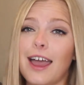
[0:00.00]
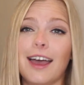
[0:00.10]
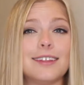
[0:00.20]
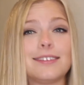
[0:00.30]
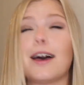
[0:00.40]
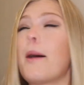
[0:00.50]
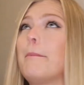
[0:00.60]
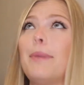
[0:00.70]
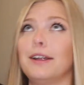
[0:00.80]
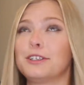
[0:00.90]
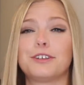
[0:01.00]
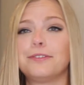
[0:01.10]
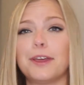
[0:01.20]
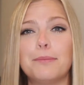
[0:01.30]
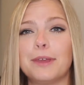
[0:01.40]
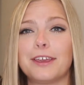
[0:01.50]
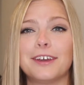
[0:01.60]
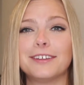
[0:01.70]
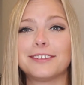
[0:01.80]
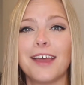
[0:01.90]
has a bunch of them
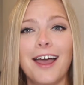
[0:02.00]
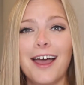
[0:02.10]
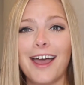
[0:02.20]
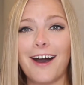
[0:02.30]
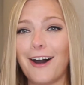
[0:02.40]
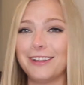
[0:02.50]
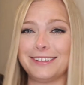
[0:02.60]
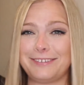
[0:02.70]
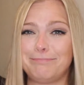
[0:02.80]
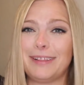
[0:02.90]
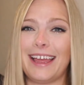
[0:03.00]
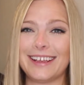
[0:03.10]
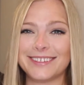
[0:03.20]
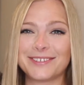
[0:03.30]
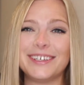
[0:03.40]
because all the blankets